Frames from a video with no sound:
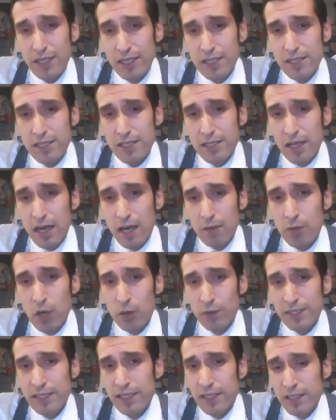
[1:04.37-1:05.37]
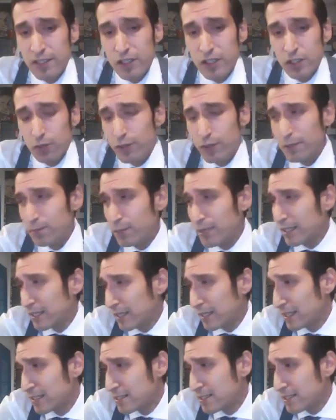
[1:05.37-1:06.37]
this moment in history
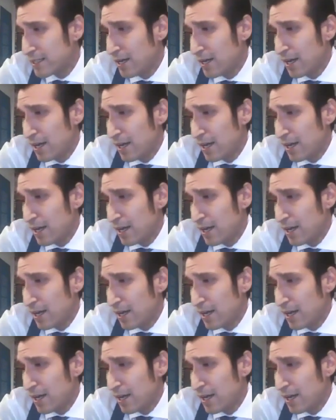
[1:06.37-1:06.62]
because